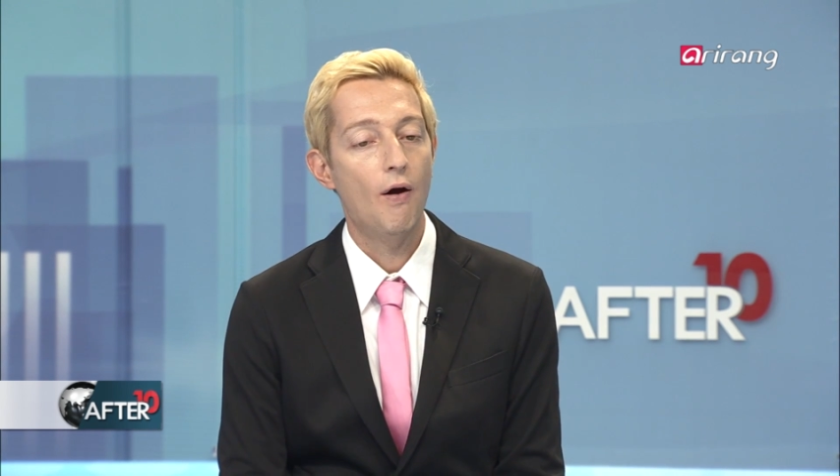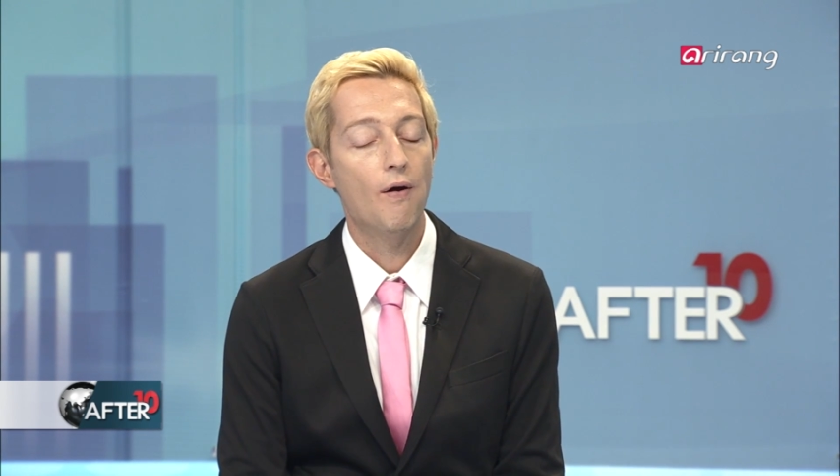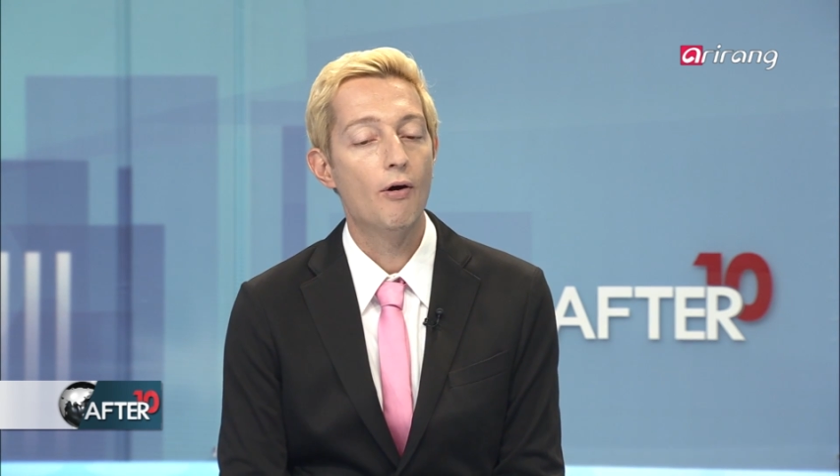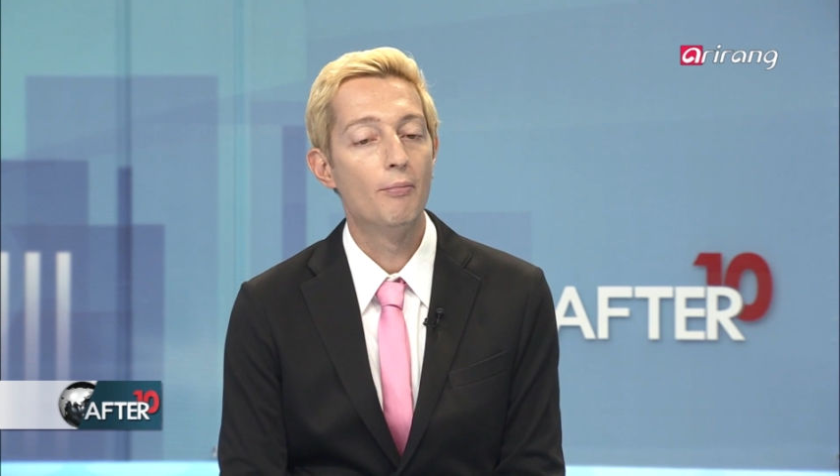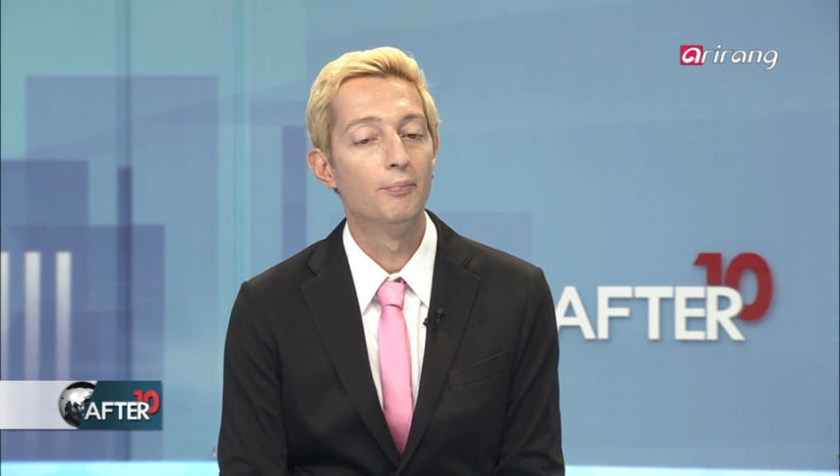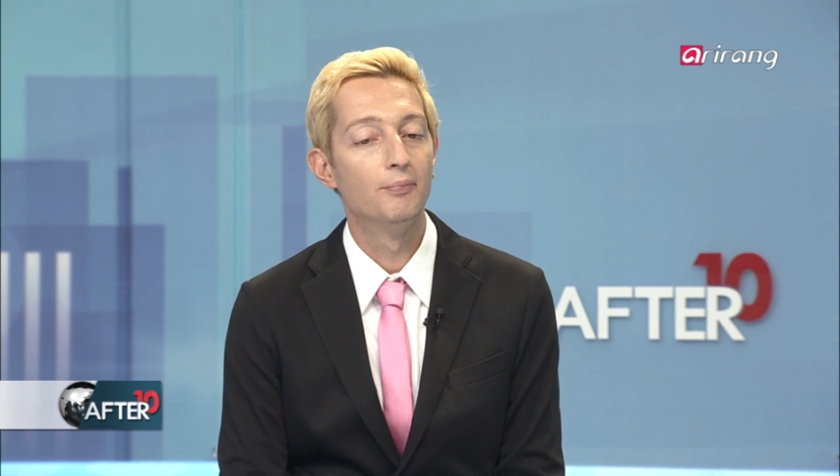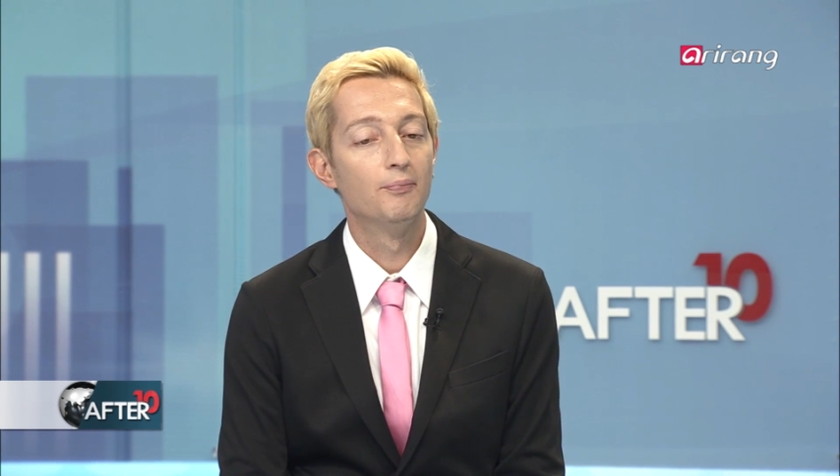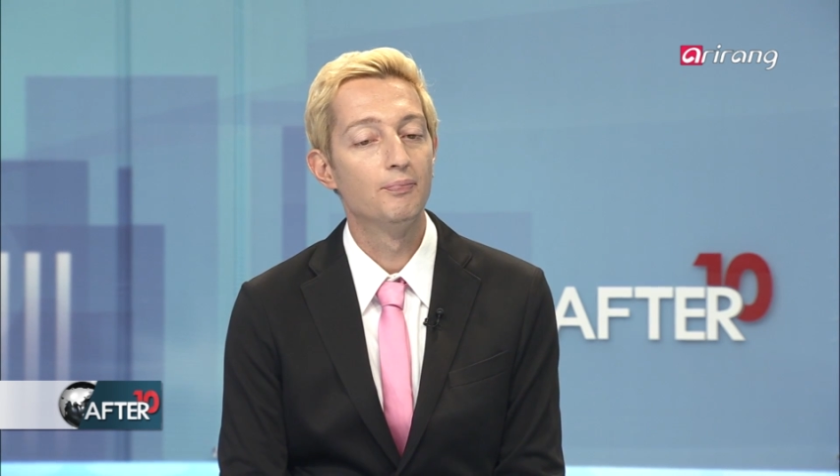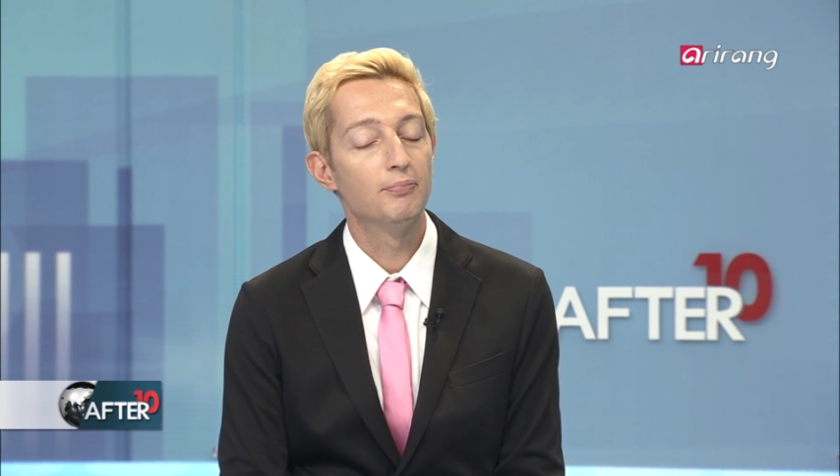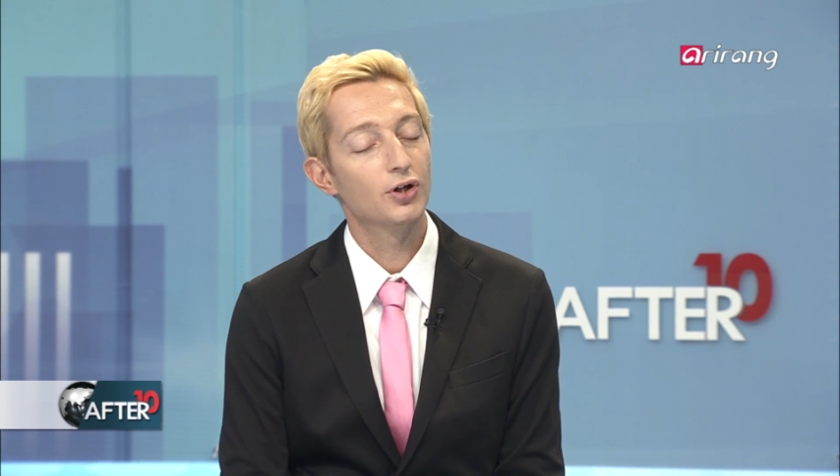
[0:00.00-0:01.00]

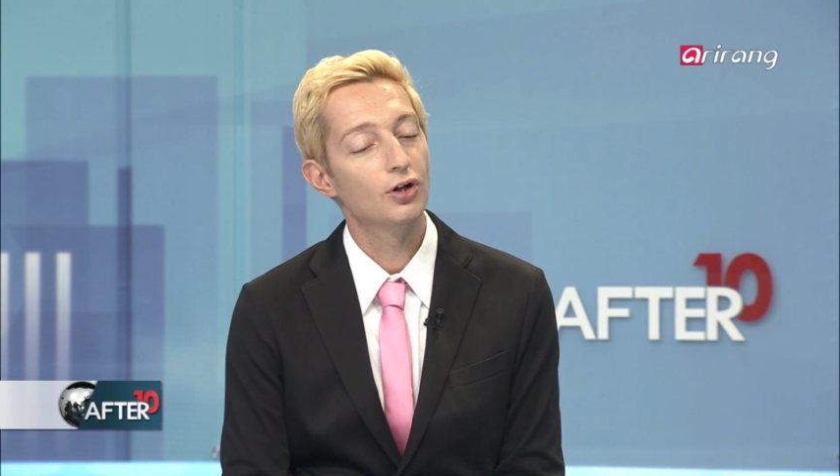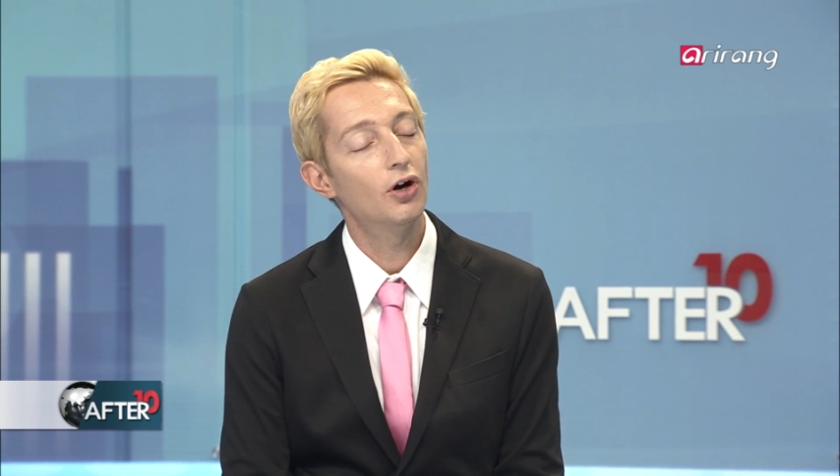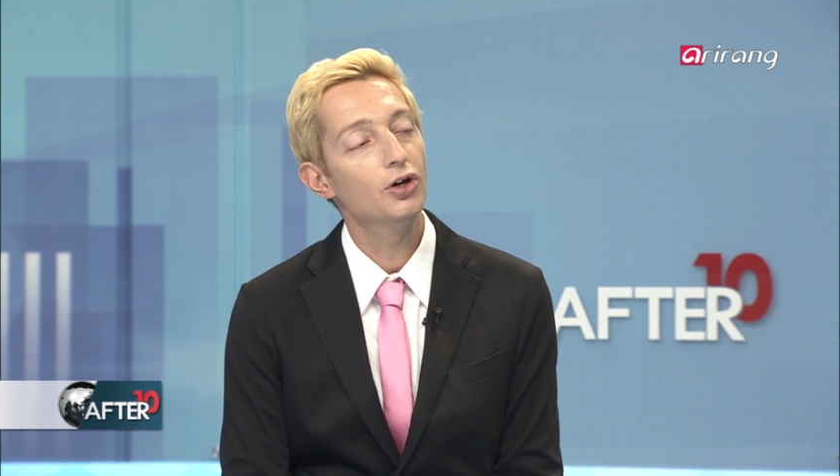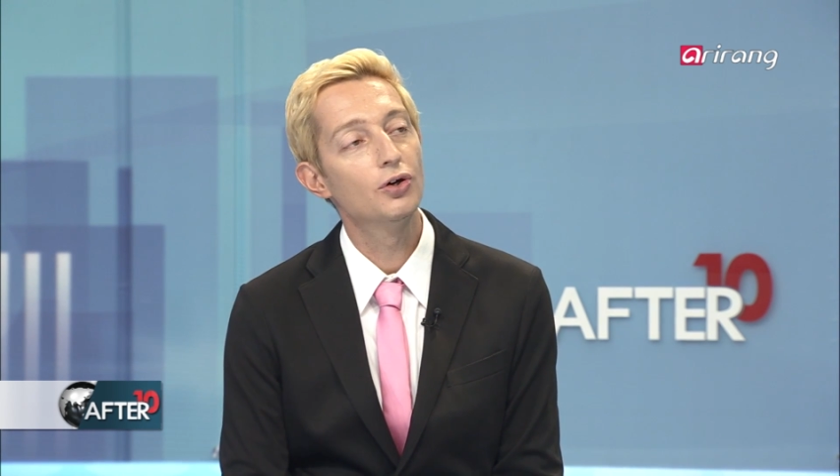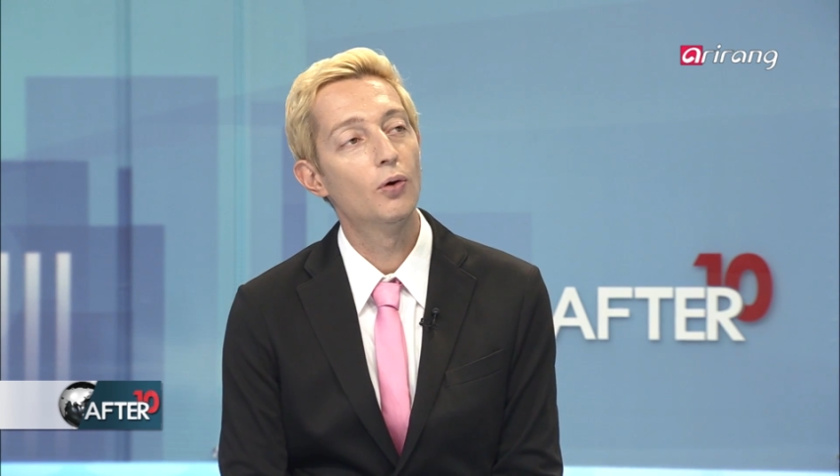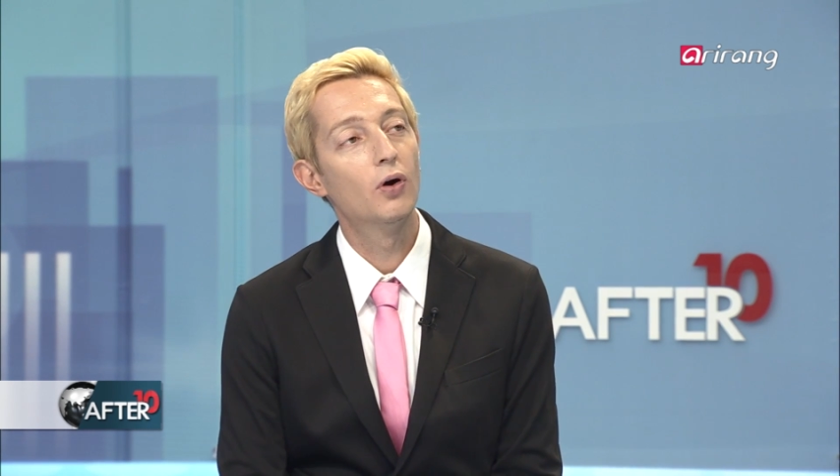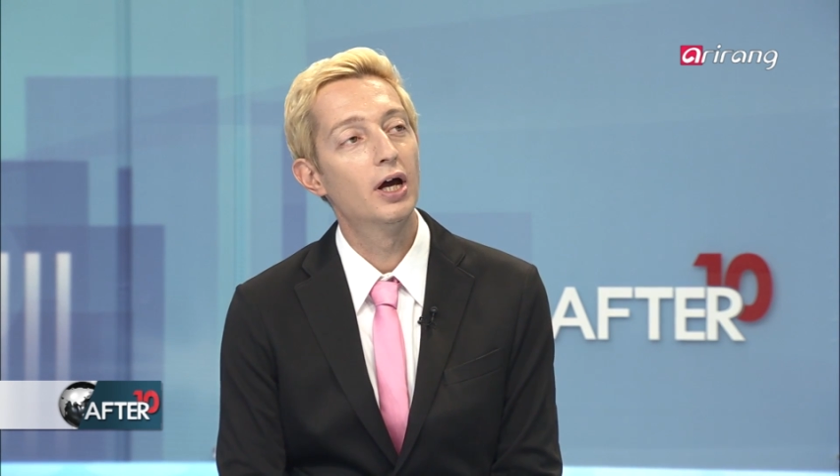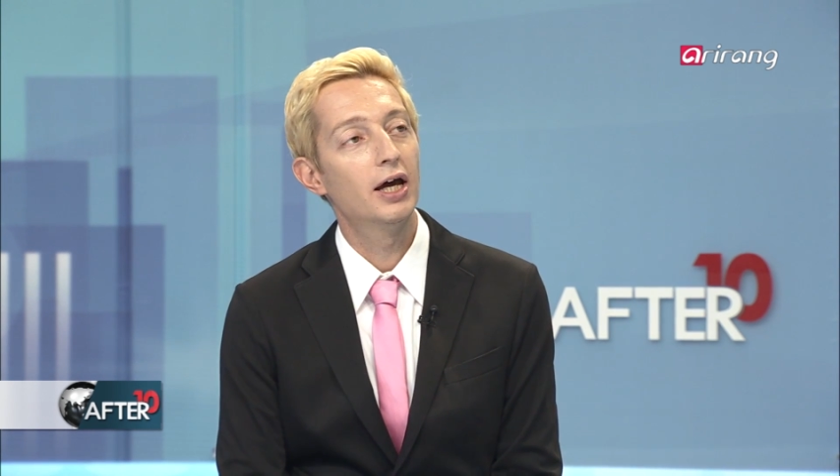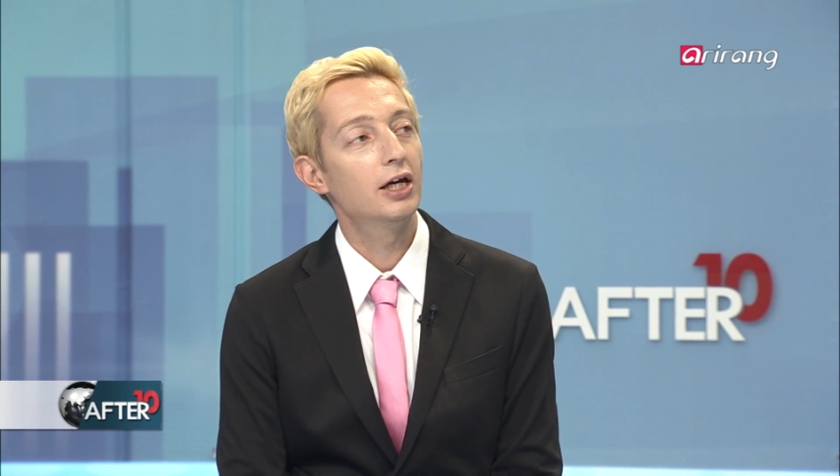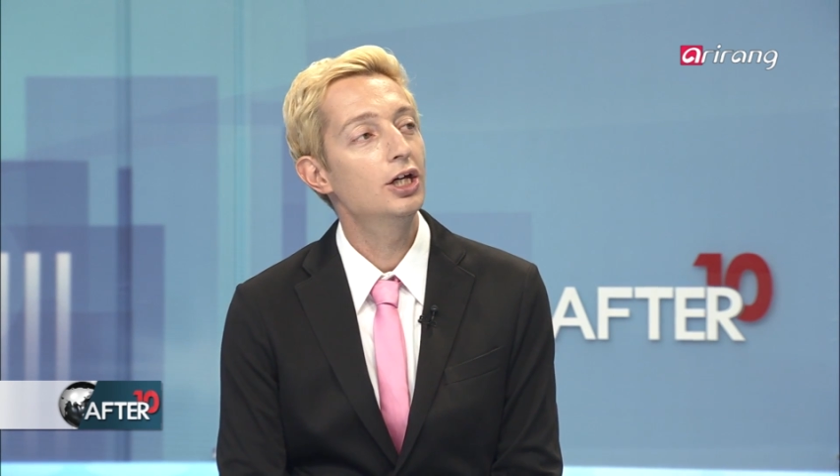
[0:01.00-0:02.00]
Bergoglio,
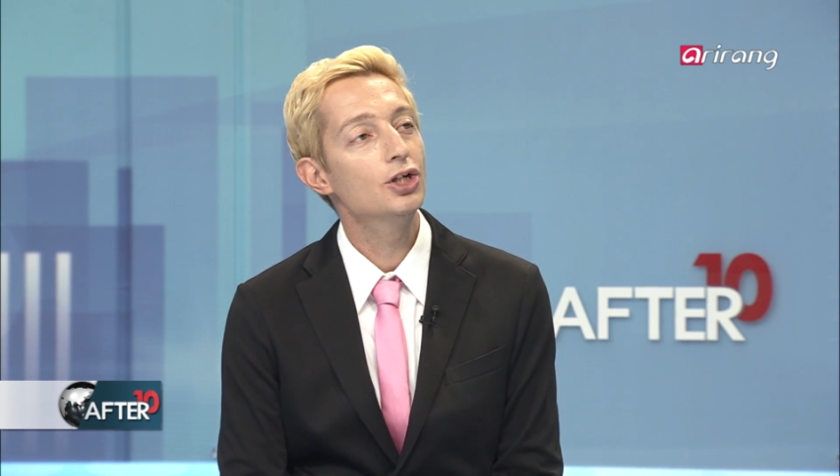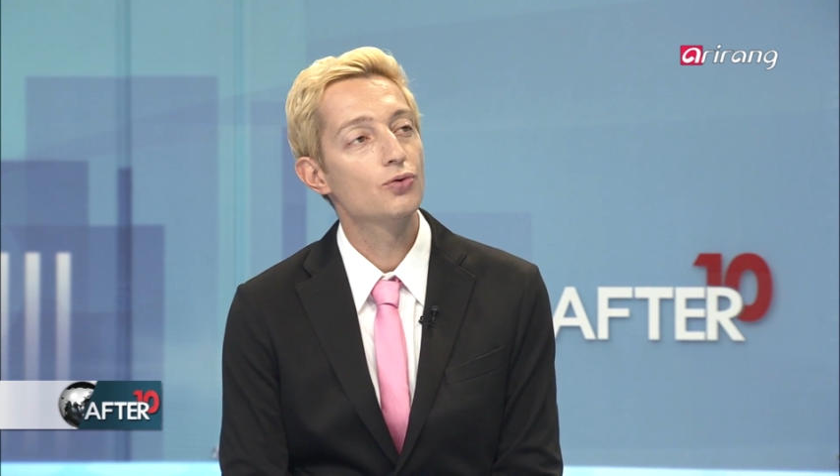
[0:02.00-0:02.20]
he